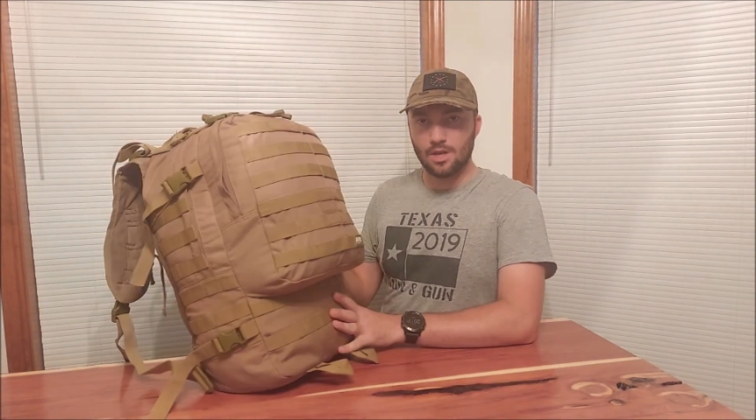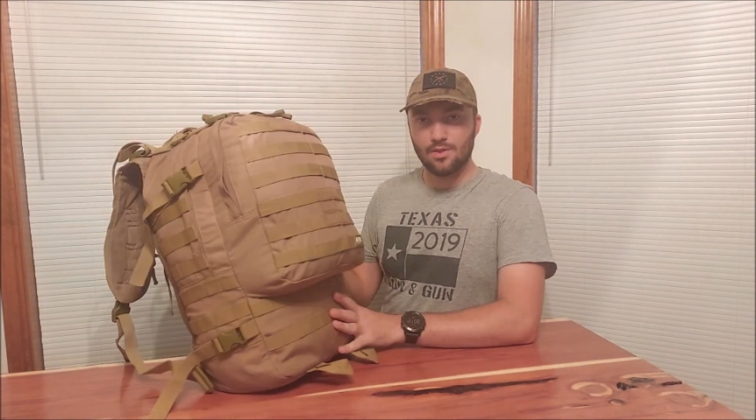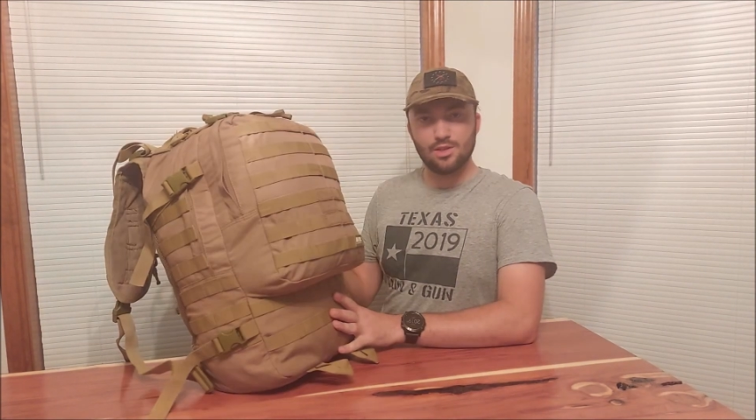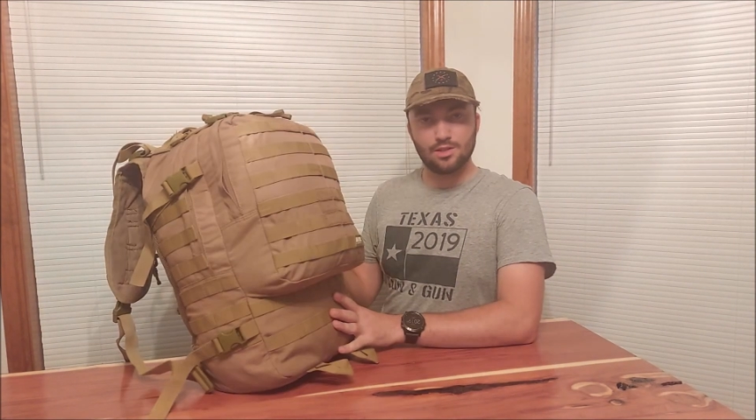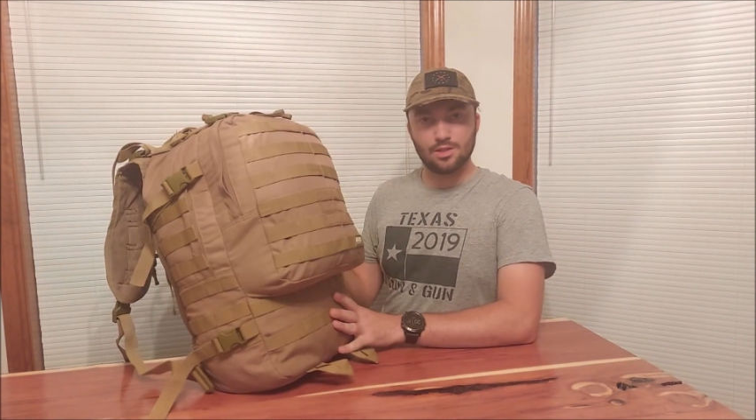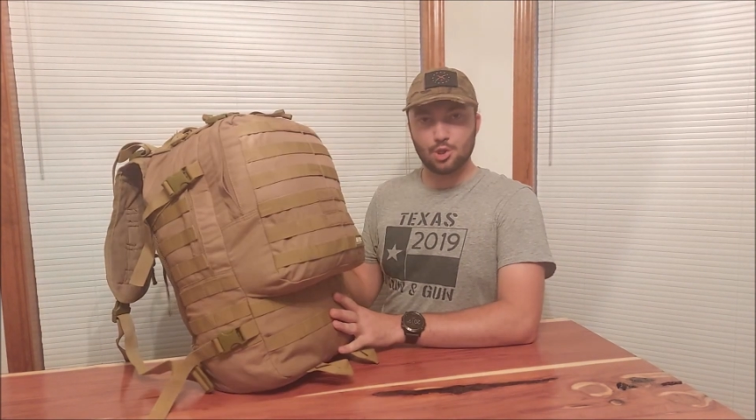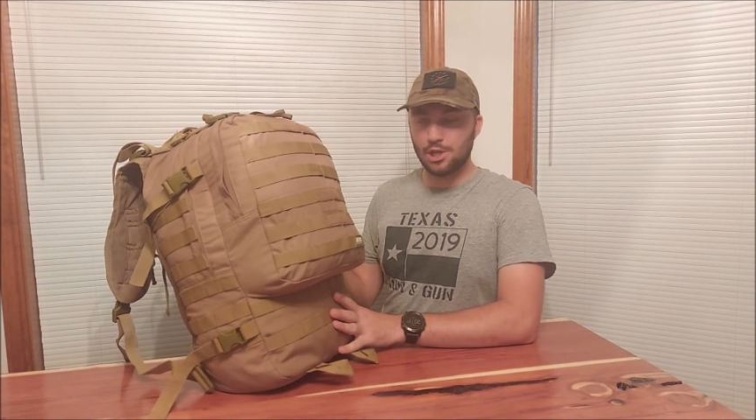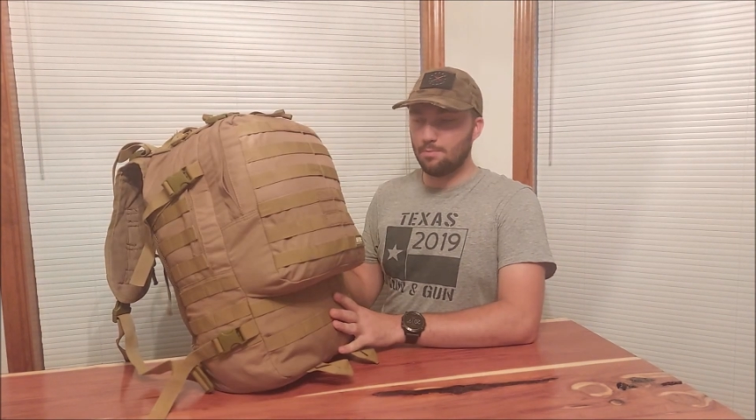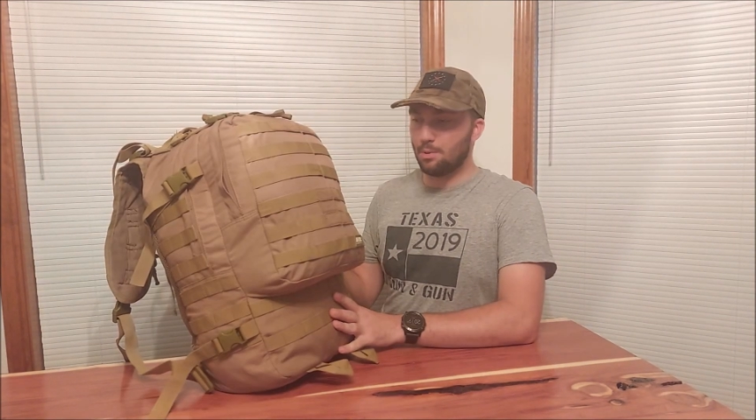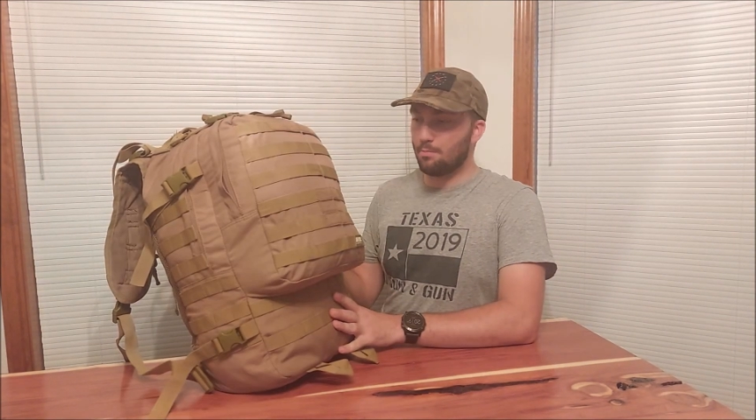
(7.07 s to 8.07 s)
This is a
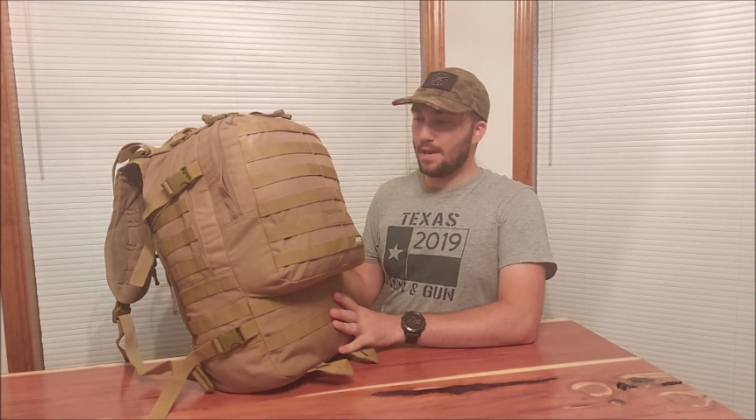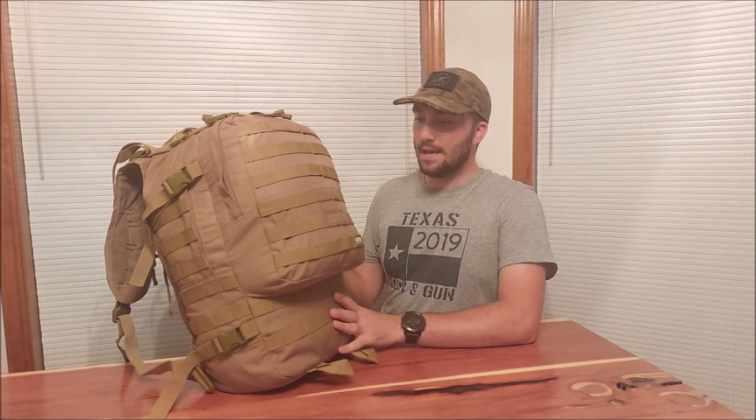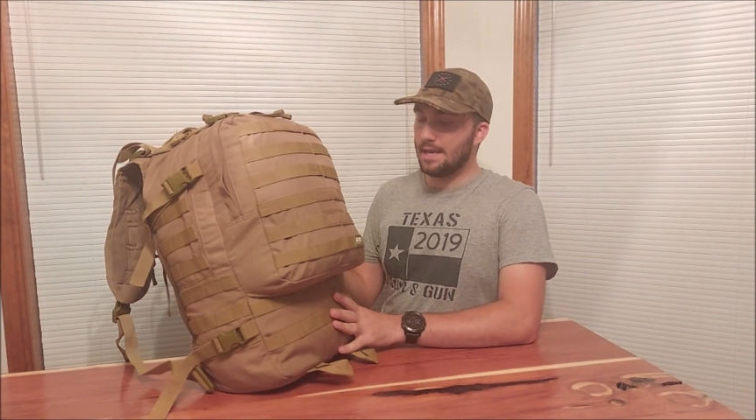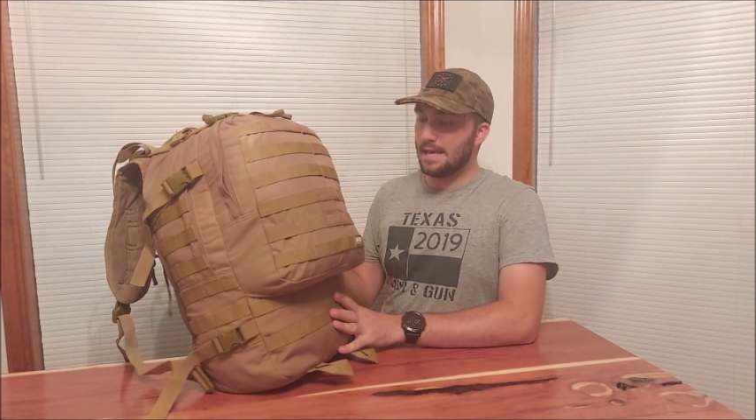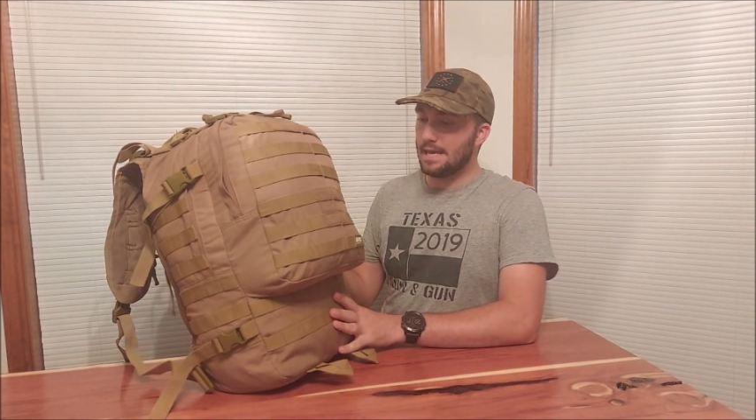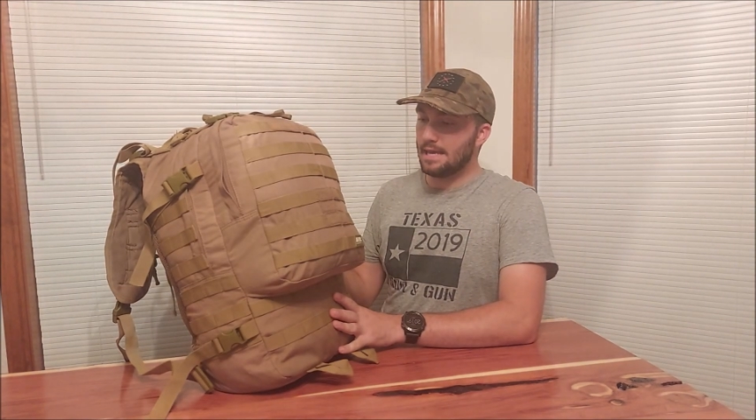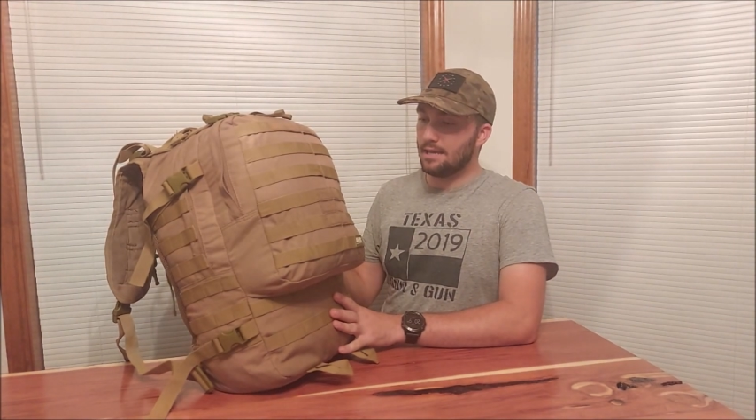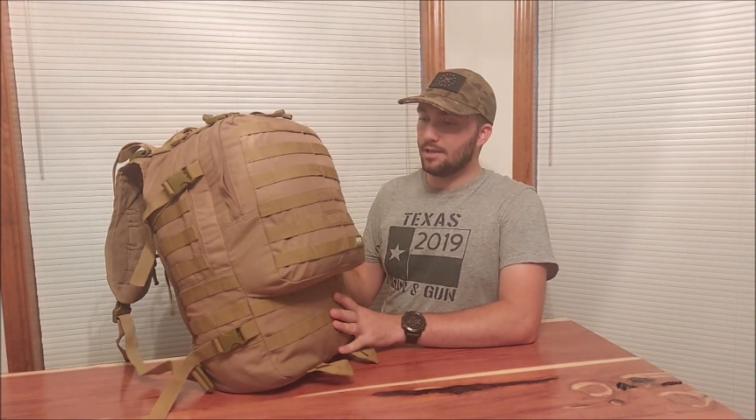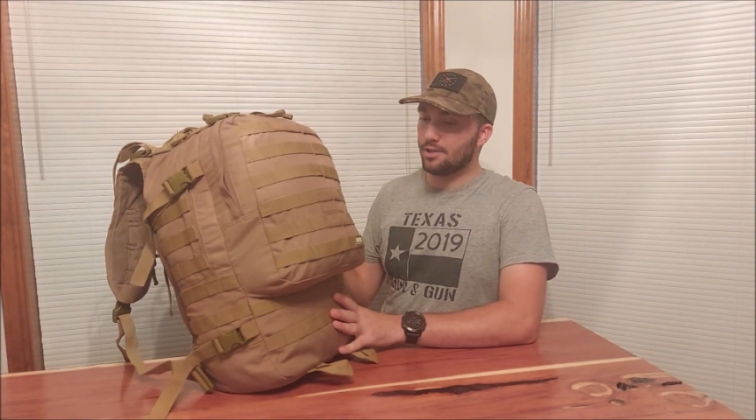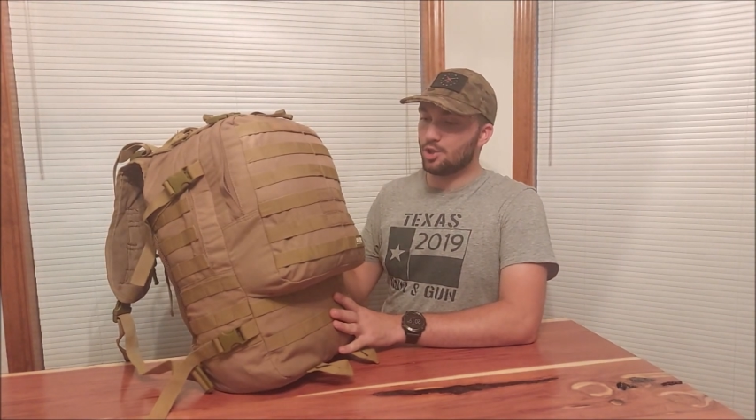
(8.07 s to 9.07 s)
cheap, made
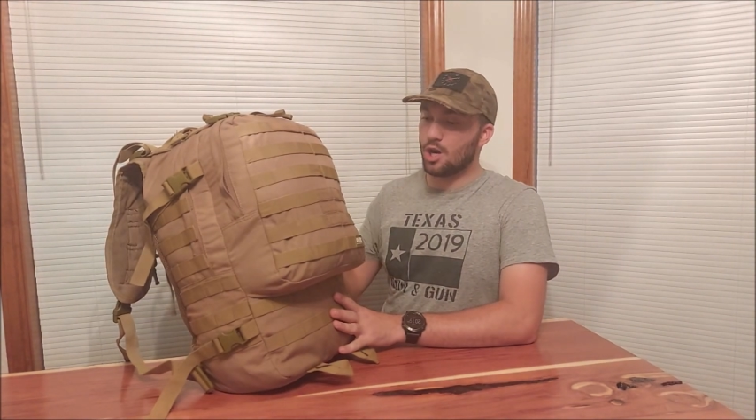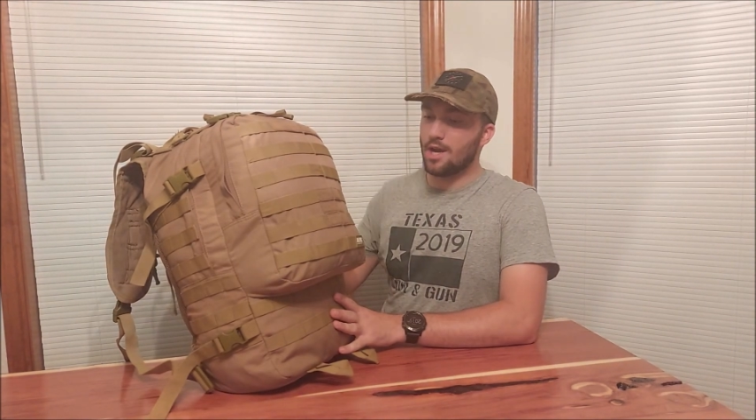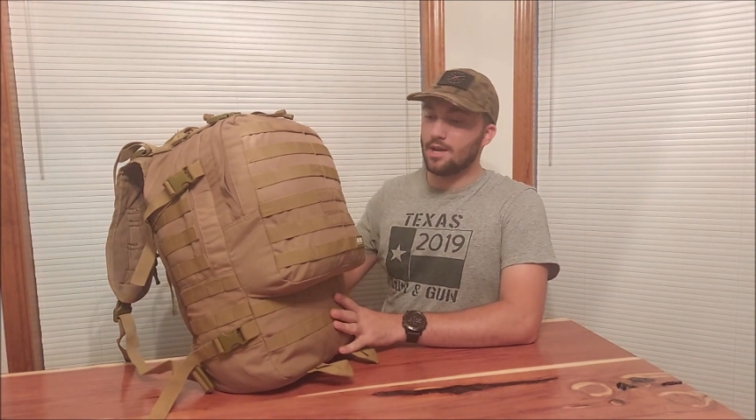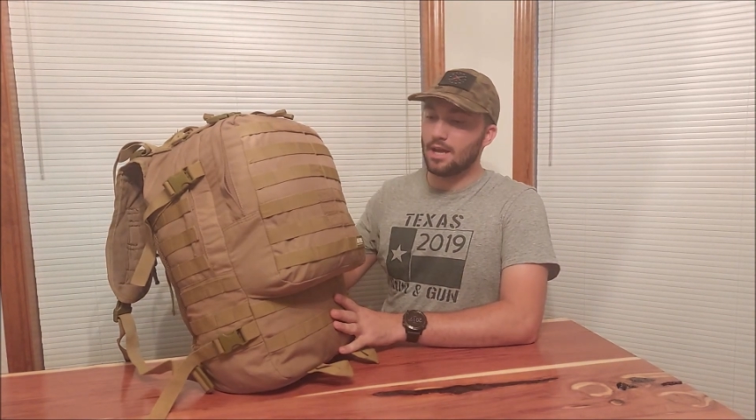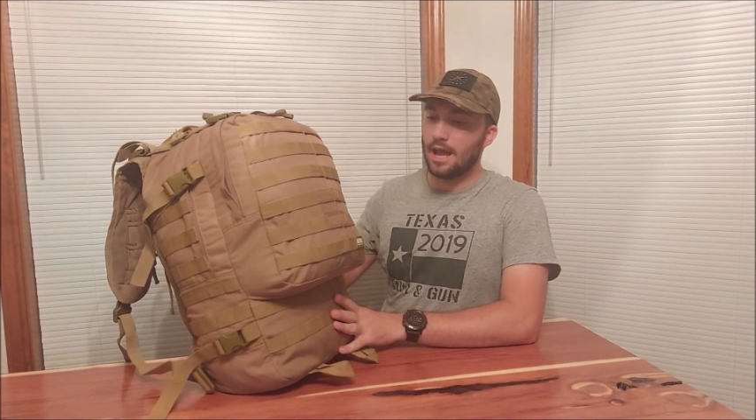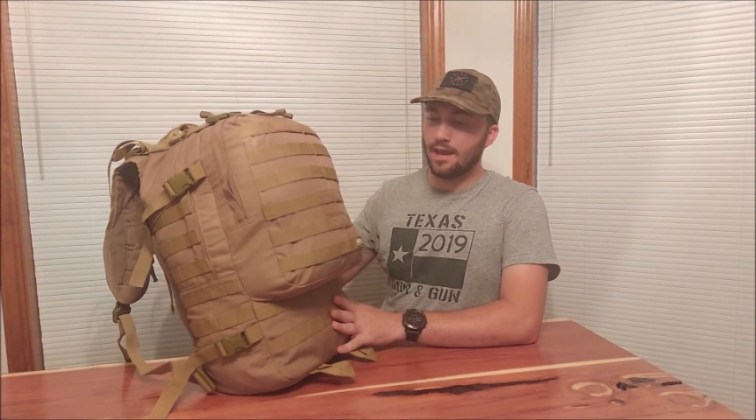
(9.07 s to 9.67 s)
in China,